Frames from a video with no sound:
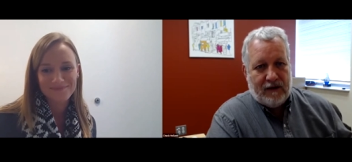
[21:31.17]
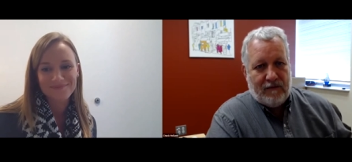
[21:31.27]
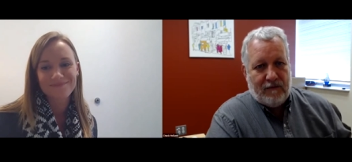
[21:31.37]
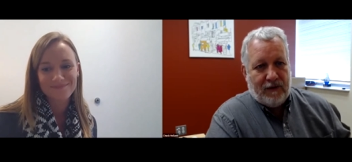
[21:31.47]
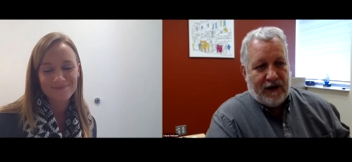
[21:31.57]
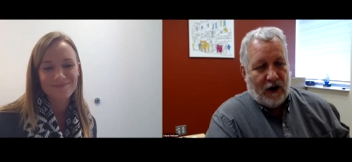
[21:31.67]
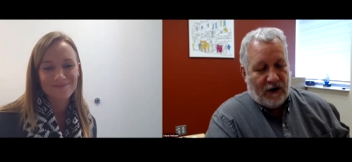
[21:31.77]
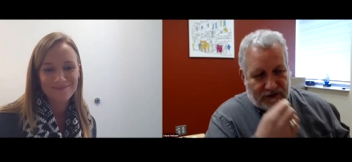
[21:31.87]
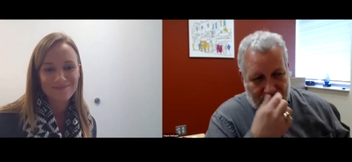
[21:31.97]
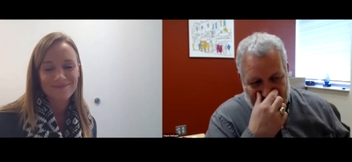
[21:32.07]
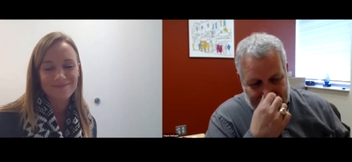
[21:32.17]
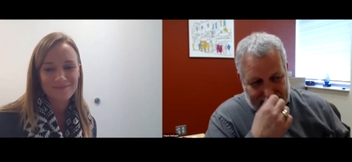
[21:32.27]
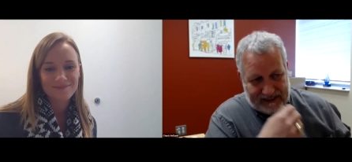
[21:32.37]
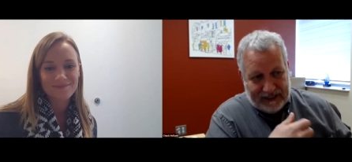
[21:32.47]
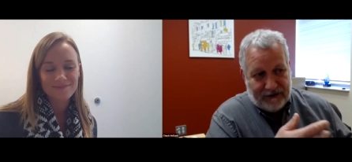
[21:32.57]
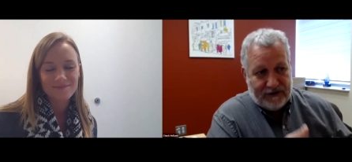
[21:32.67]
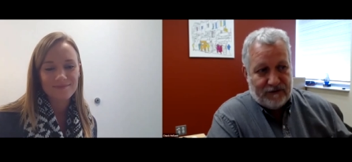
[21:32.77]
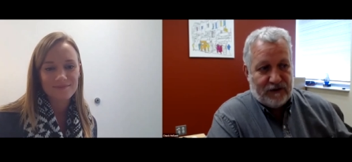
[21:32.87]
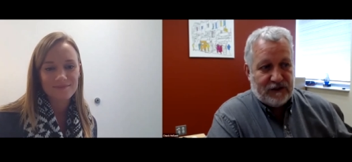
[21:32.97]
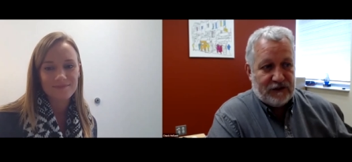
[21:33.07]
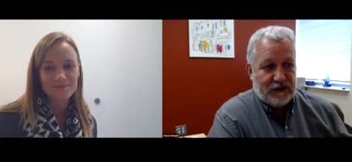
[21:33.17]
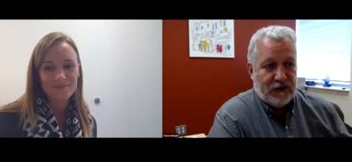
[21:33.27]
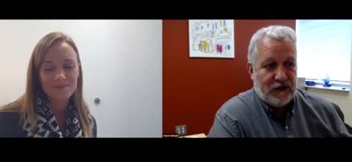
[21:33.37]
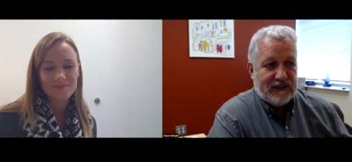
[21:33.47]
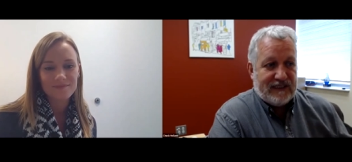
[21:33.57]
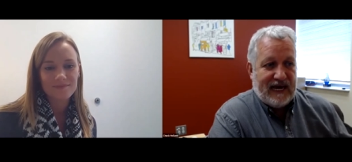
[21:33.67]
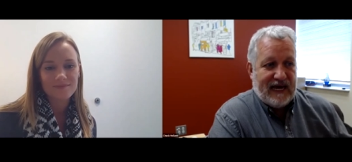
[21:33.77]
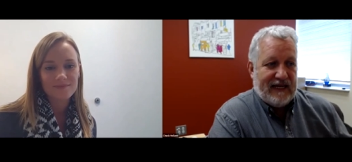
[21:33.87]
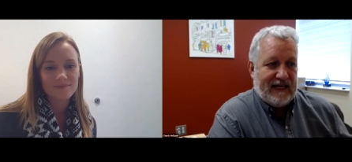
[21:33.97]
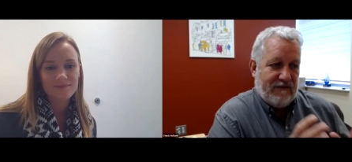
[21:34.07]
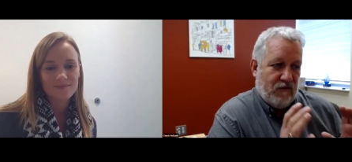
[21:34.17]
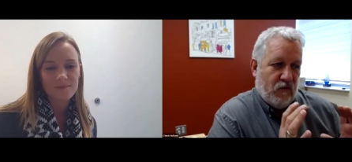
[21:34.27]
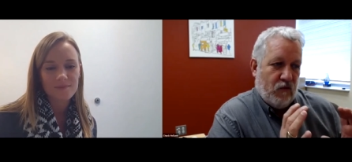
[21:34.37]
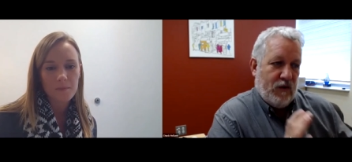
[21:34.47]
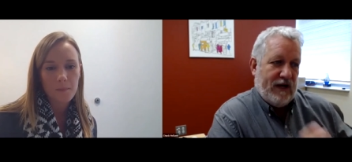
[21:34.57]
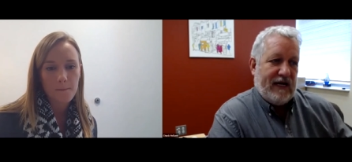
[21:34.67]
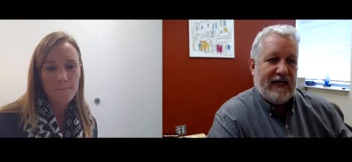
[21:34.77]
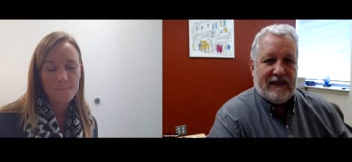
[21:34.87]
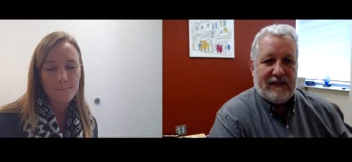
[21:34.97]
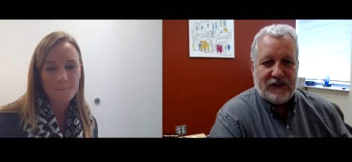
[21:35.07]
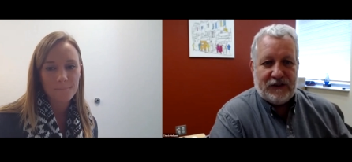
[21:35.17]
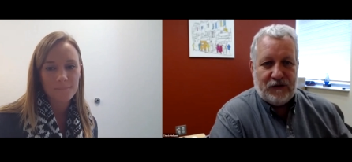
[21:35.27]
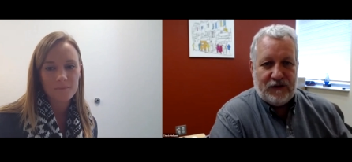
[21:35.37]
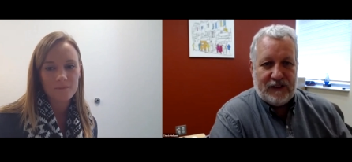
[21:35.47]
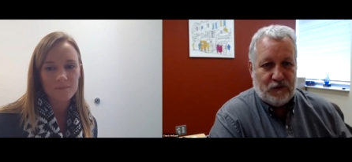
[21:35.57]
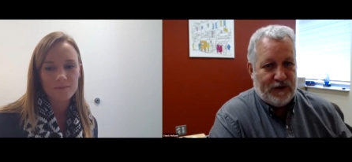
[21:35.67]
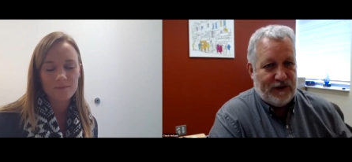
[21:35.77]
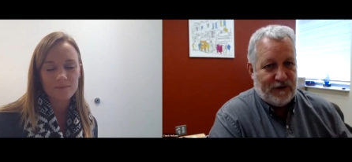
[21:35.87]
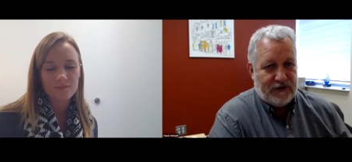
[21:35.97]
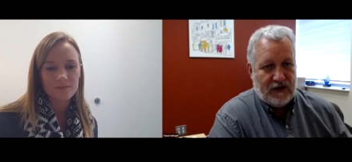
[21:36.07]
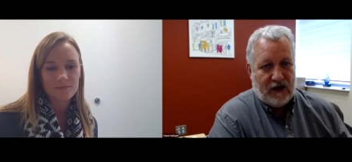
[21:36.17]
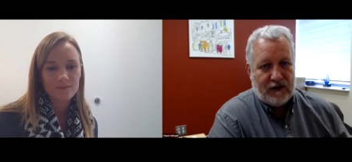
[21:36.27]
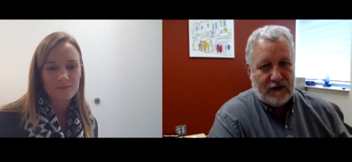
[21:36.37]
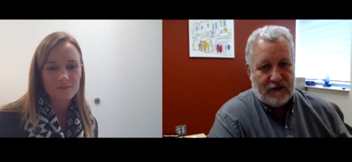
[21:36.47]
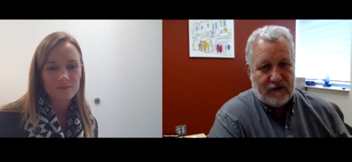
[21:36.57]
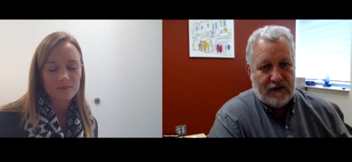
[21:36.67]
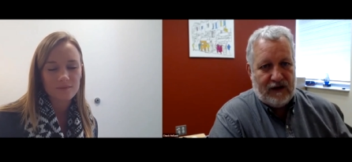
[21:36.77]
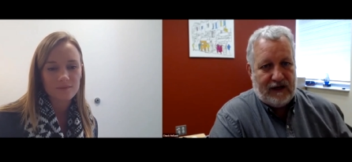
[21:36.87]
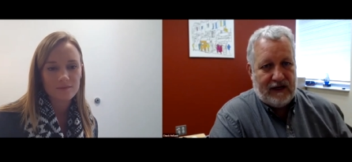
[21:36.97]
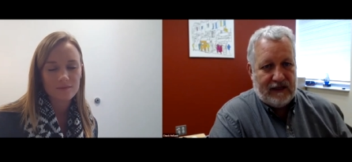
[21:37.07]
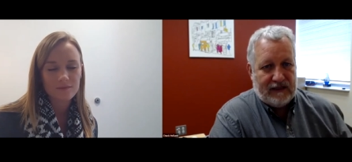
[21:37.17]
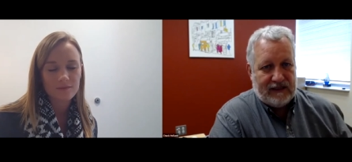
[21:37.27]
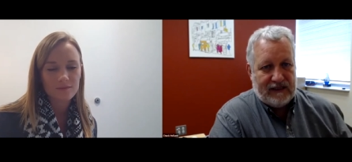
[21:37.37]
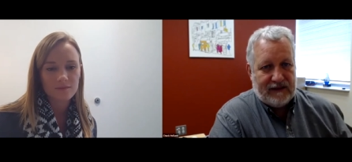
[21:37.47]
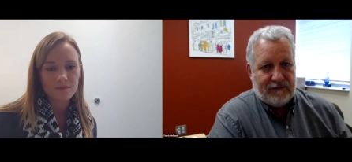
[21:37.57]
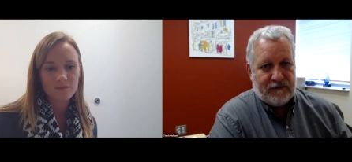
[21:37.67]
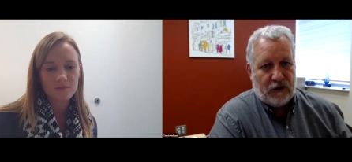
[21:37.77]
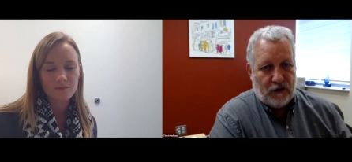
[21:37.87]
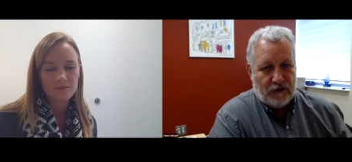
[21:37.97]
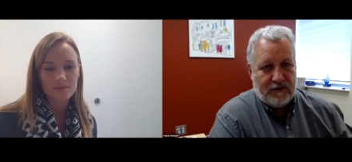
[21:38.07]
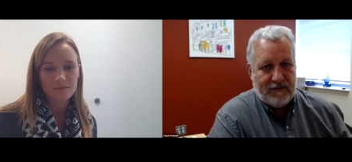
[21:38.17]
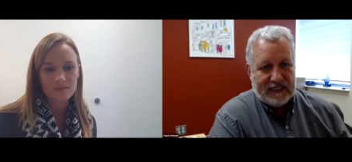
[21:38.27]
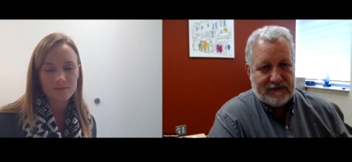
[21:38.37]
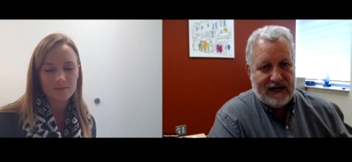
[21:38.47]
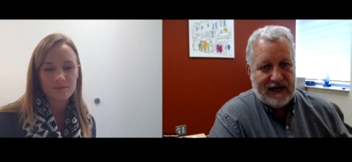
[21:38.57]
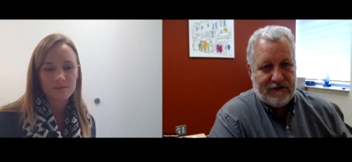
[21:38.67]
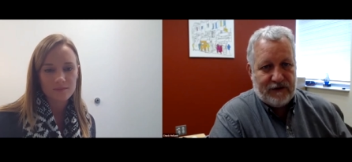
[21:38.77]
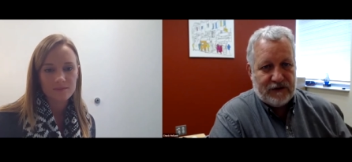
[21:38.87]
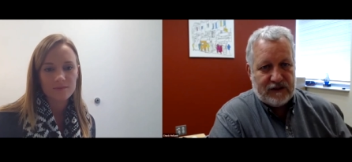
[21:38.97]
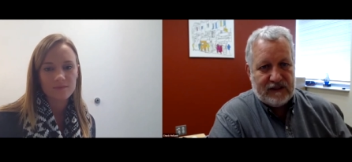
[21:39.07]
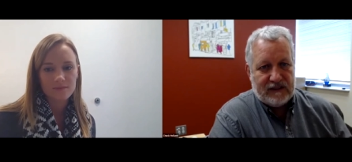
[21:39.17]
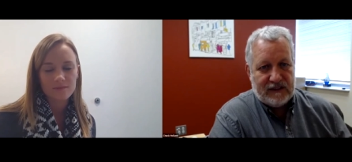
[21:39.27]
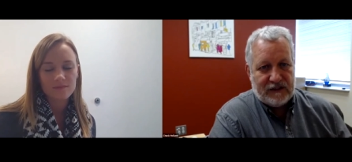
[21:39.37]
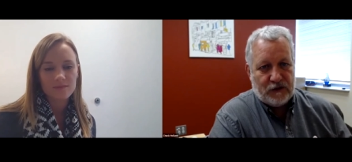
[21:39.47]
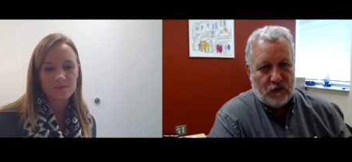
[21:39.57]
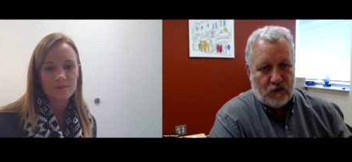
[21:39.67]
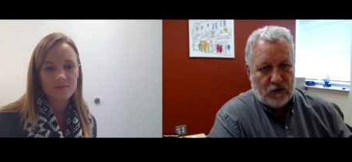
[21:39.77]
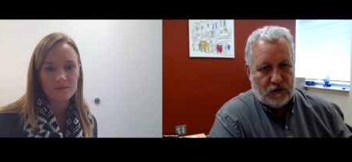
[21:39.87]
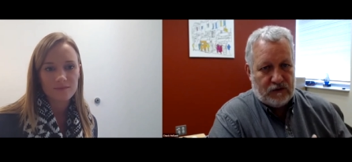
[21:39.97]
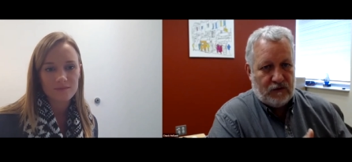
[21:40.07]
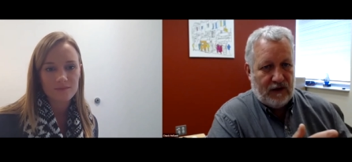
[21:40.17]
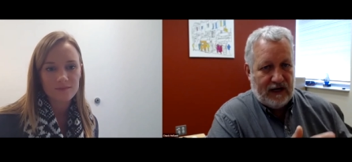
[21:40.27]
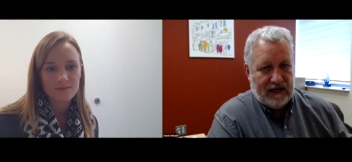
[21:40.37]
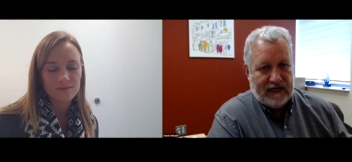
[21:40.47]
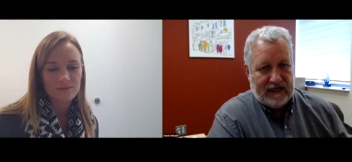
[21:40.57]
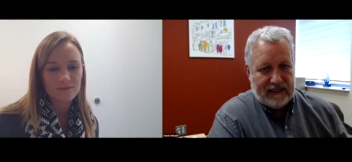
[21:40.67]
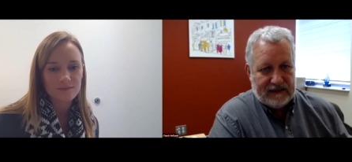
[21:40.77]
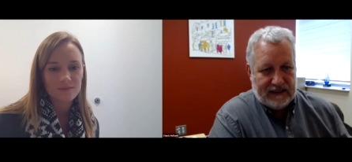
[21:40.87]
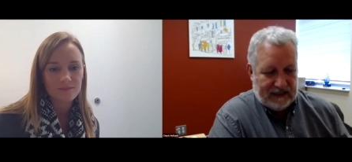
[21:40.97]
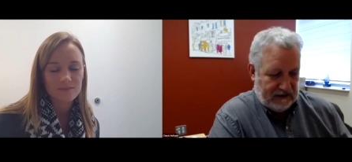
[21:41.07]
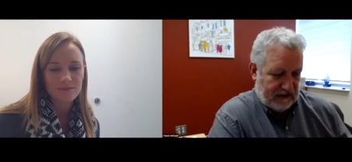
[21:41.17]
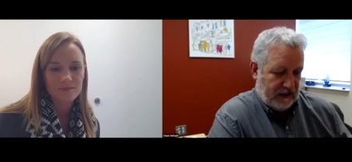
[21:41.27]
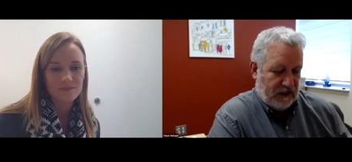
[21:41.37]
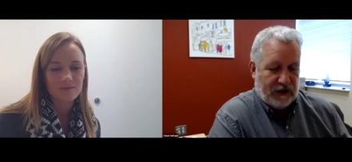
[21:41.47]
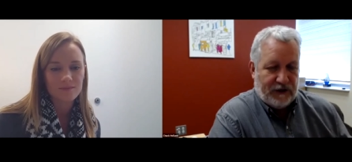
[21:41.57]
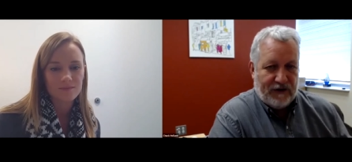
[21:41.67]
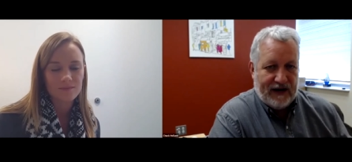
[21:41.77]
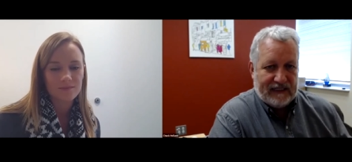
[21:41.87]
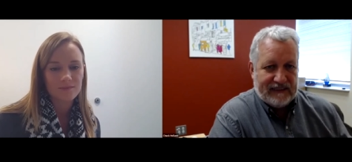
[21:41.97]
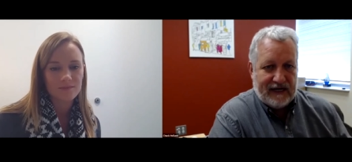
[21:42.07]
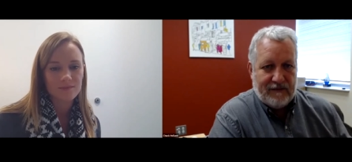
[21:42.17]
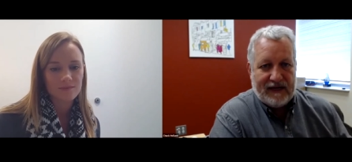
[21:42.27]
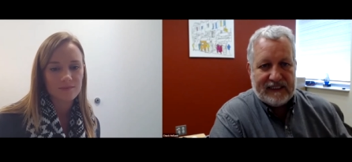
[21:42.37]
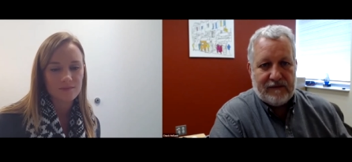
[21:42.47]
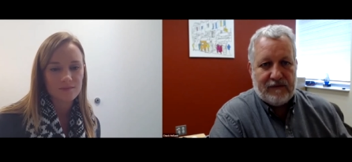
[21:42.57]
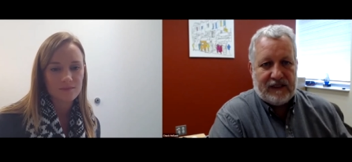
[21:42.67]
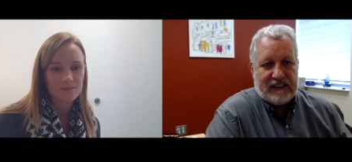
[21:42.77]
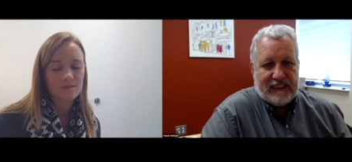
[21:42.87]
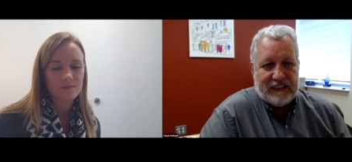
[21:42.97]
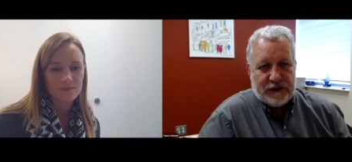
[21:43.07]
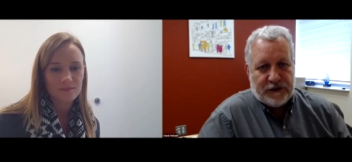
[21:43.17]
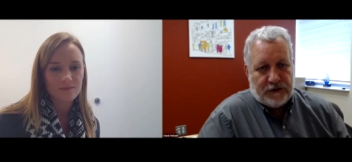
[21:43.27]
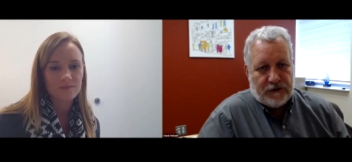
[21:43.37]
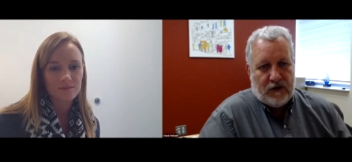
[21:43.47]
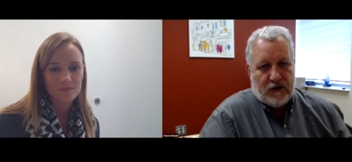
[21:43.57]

Speaker 1: but our philosophy here in Richland 2 is that if we get the students when they're younger and get them to learn the best behaviors in the digital world at, at, at the younger age that it makes it much easier